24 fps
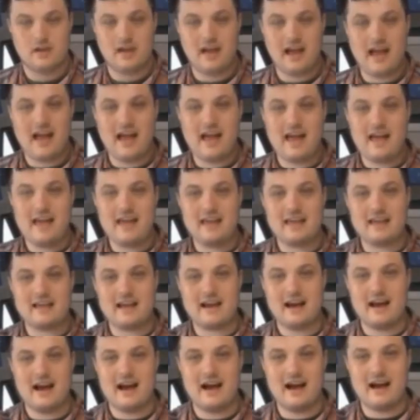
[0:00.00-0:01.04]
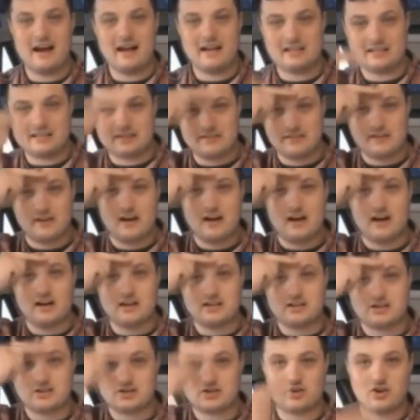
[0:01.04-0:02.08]
Hey guys,
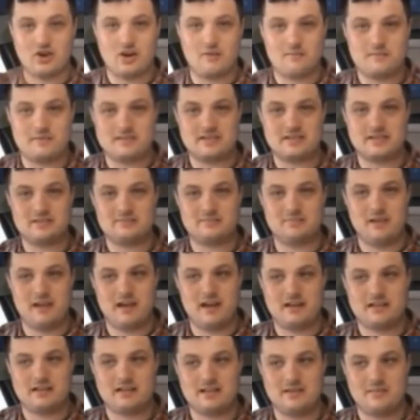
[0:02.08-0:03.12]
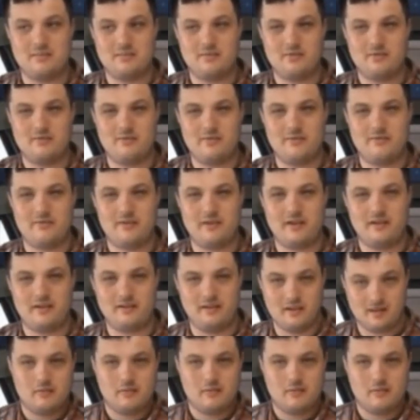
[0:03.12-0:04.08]
what's up? This is Blaze the Movie Fan.